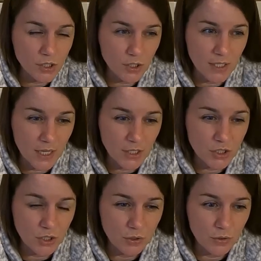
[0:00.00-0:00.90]
to get
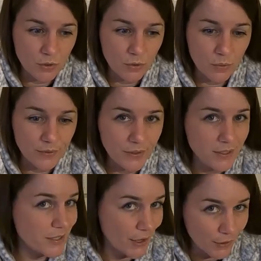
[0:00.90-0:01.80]
to the
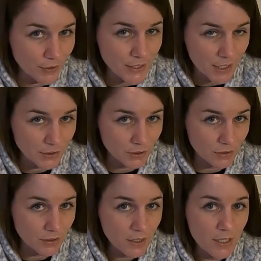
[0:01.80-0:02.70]

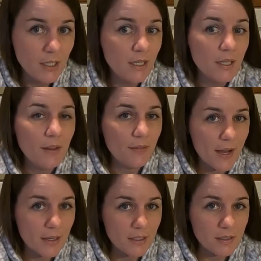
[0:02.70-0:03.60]
pterodactyl.
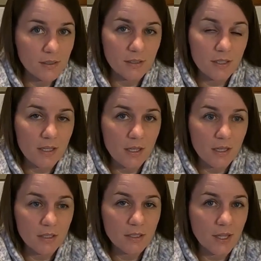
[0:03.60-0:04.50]
That is
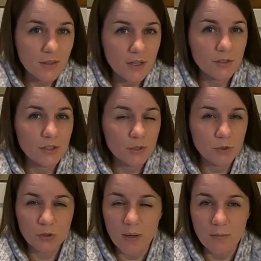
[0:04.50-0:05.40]
the 10,000
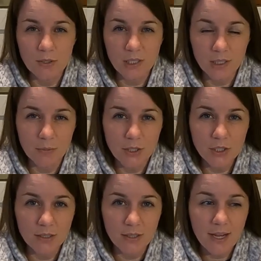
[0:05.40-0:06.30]
subscriber
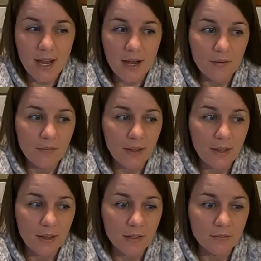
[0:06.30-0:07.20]
celebration that I have.
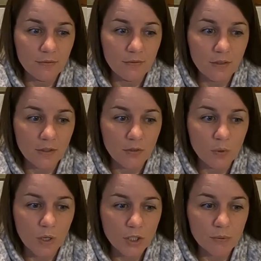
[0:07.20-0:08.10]
And if none of you
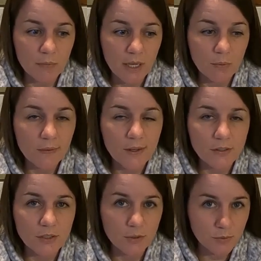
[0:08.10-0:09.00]
watched my
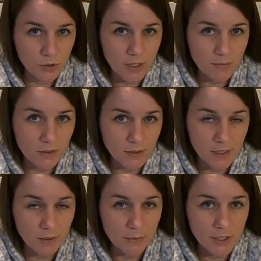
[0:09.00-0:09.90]
1,000 subscriber
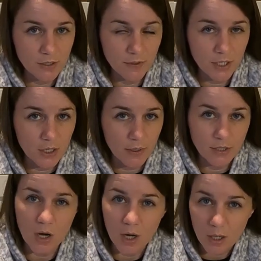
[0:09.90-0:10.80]
celebration video, I
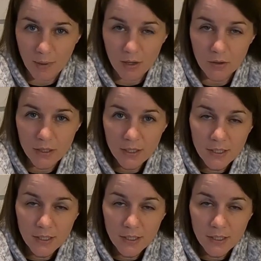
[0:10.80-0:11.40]
talk about